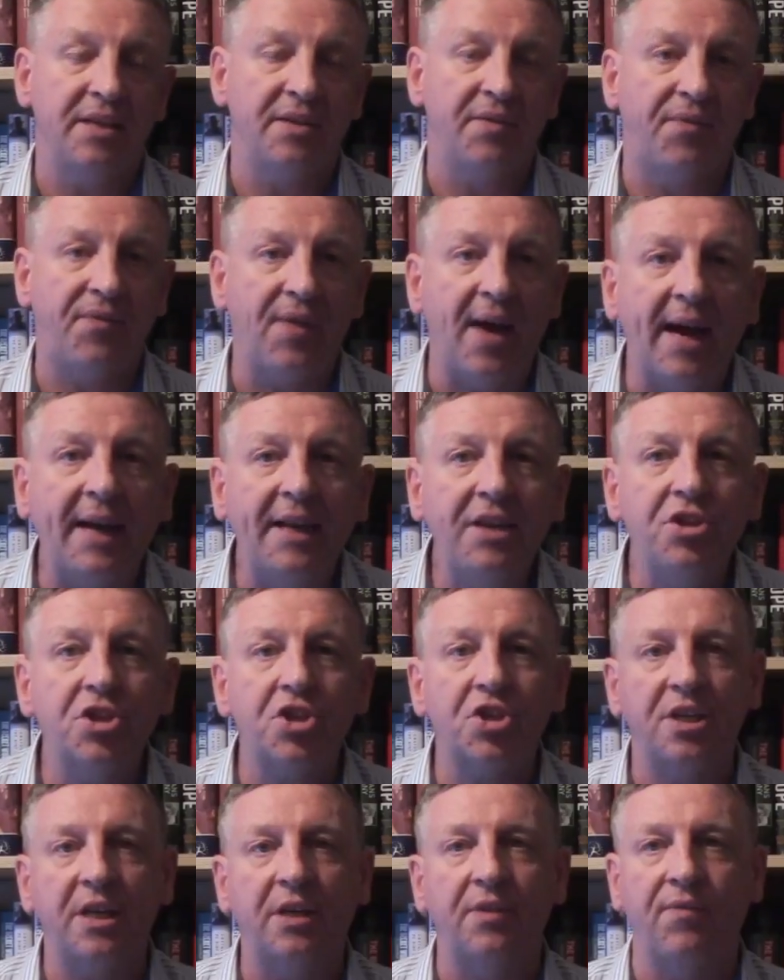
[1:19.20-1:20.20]
you find
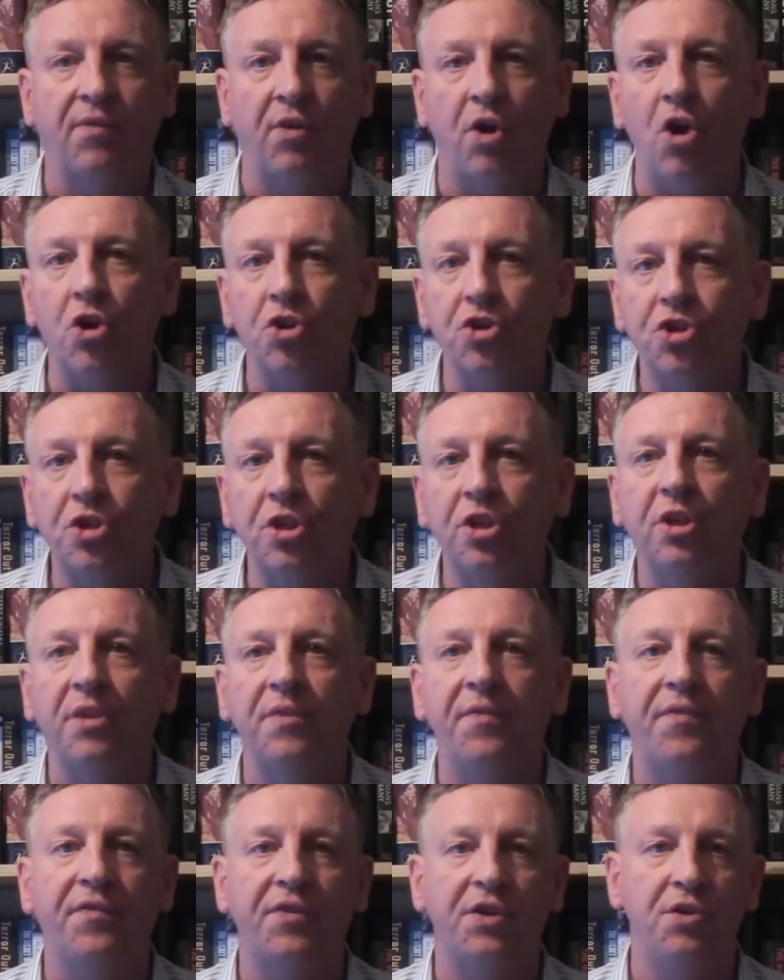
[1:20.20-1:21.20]
yourself lost and
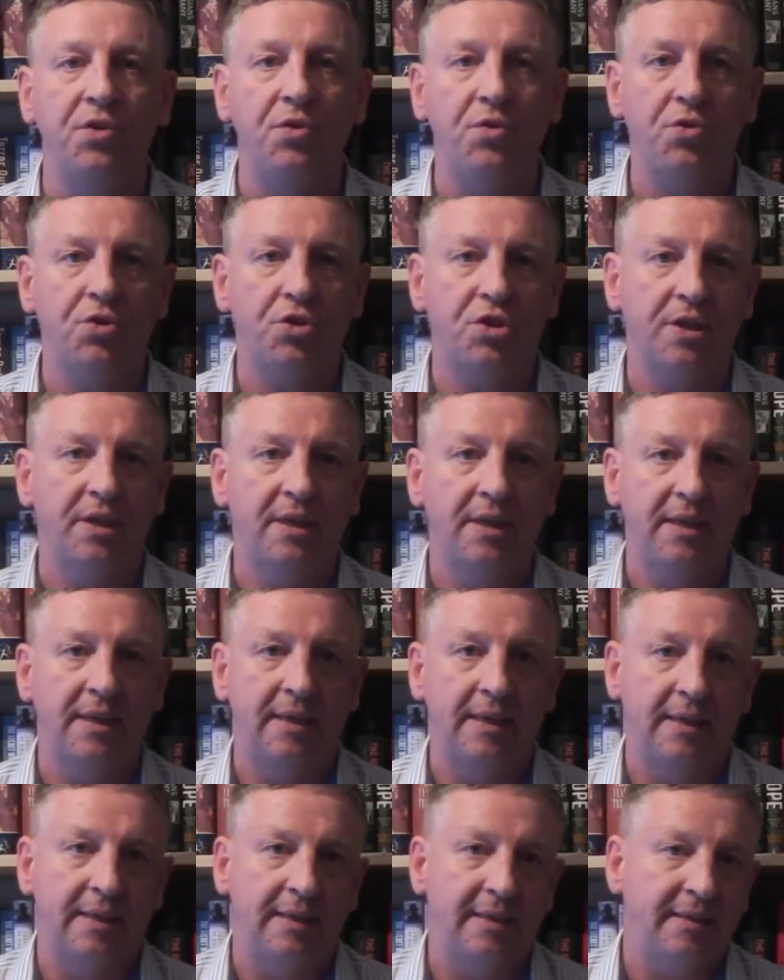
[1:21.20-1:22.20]
confused
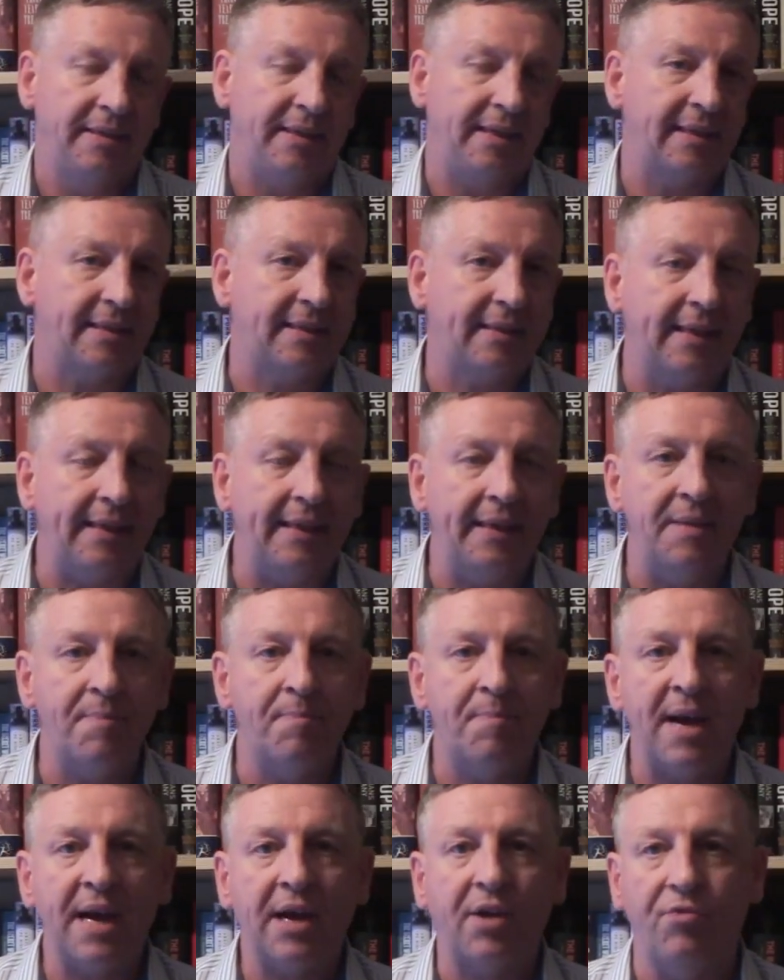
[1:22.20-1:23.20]
you're sitting
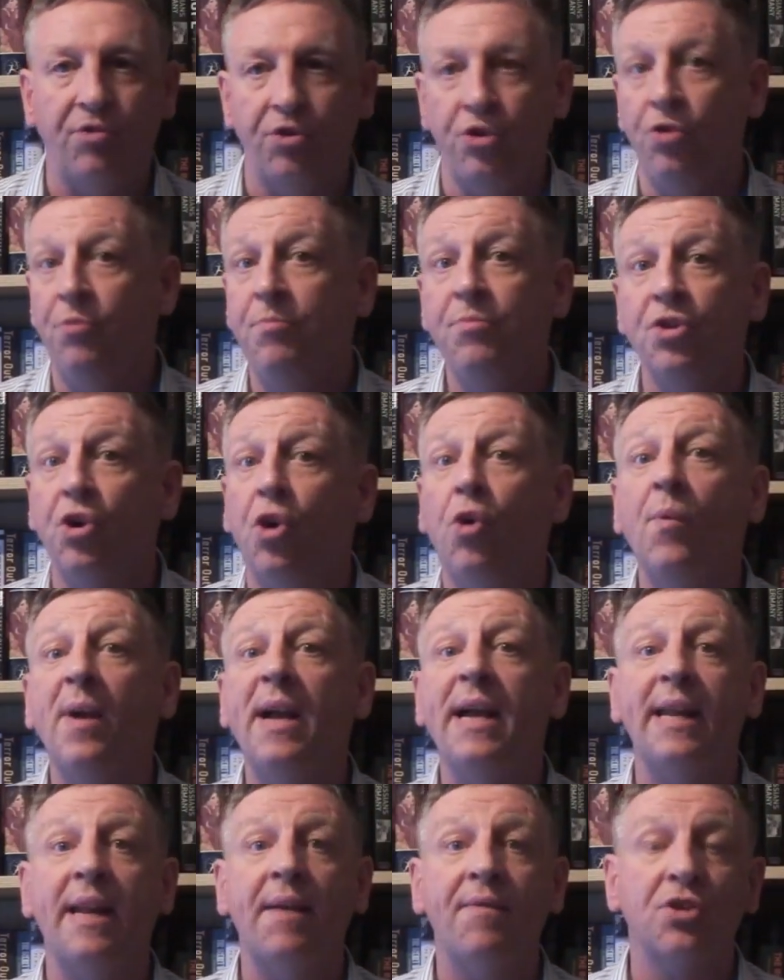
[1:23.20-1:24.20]
in back rooms or
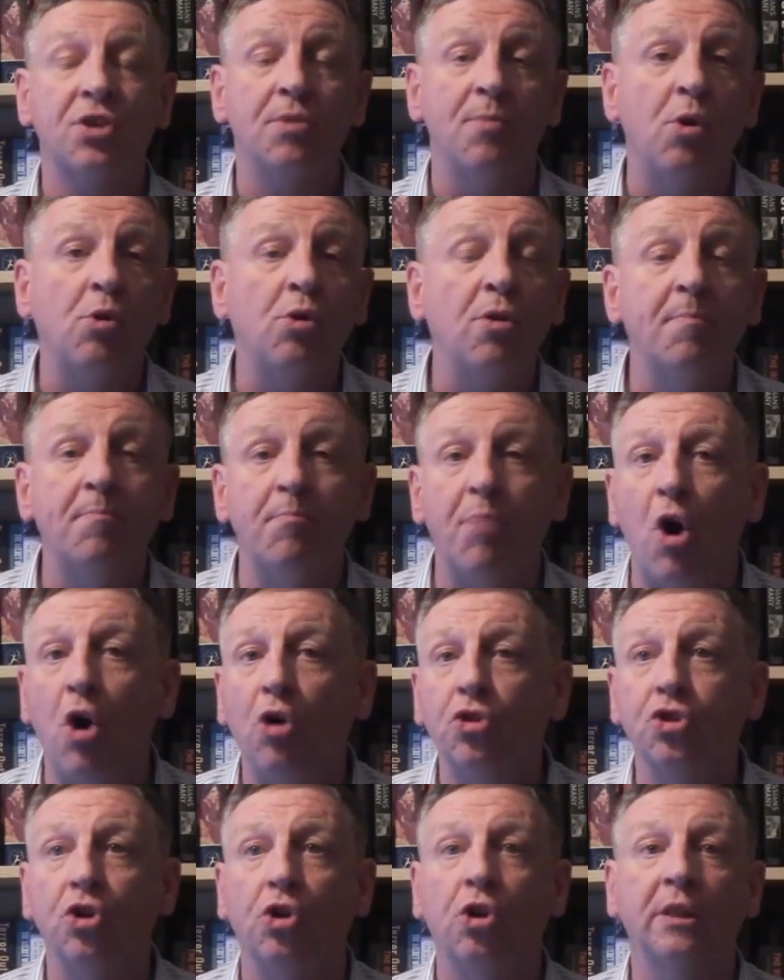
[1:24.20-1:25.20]
wherever smoking
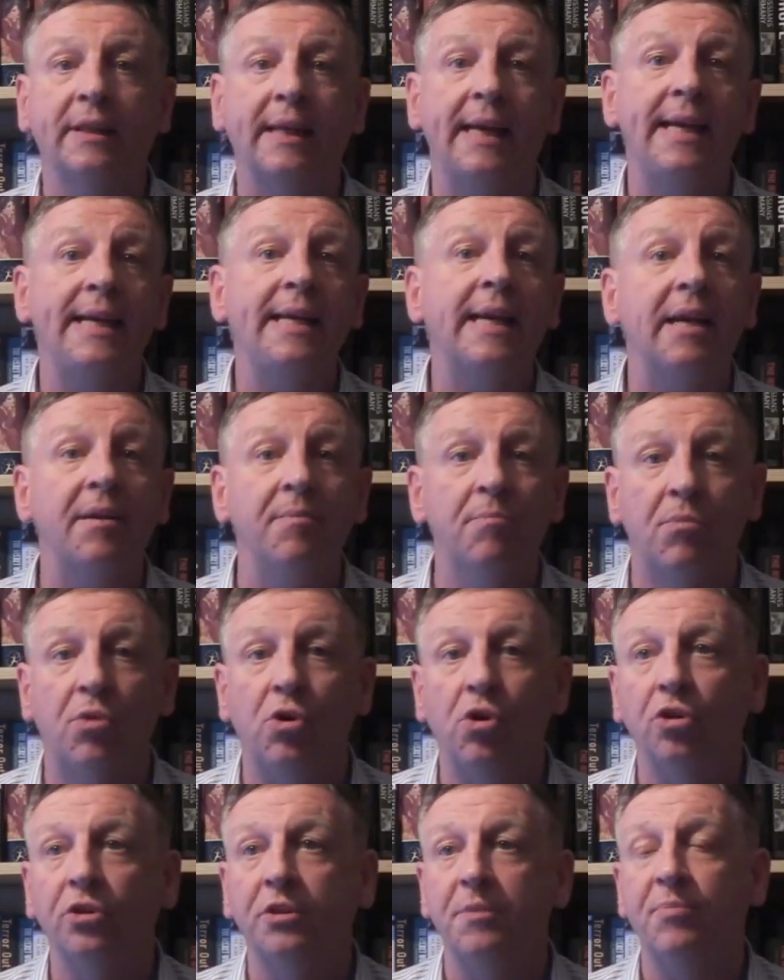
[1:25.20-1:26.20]
pot all day, getting
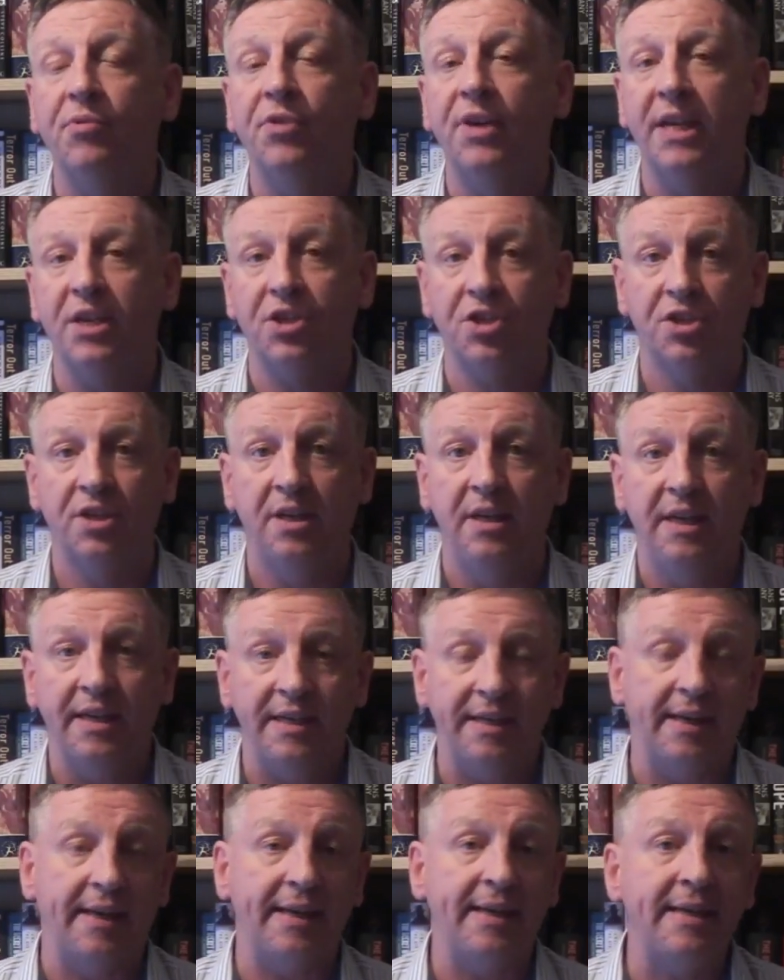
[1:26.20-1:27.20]
more depressed.
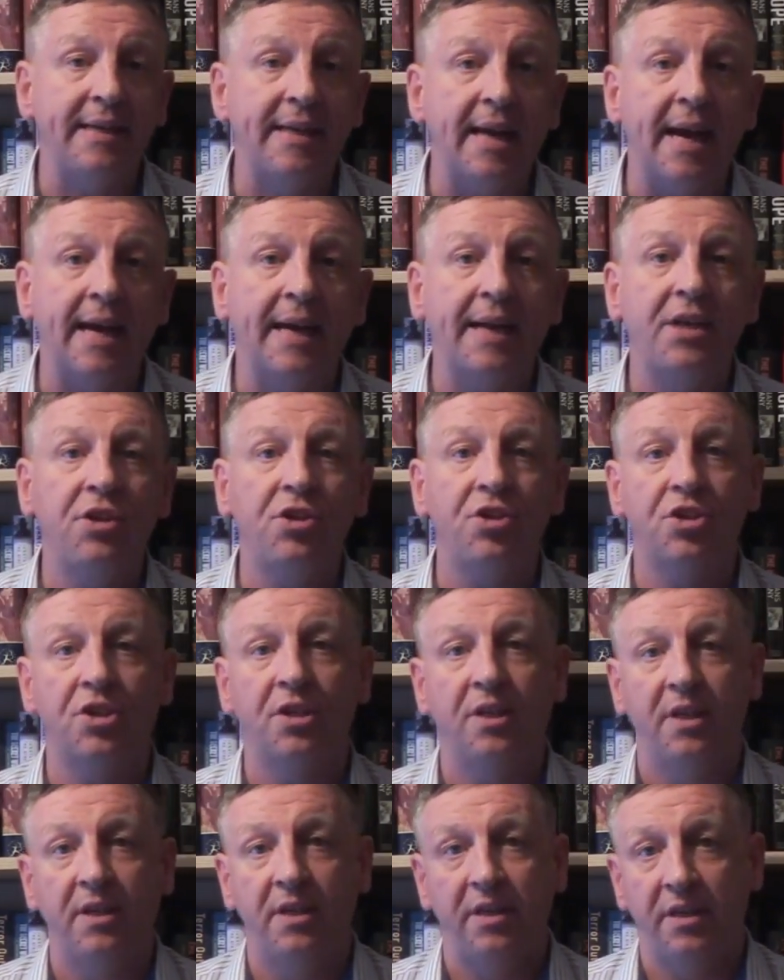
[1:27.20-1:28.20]
You're in gangs.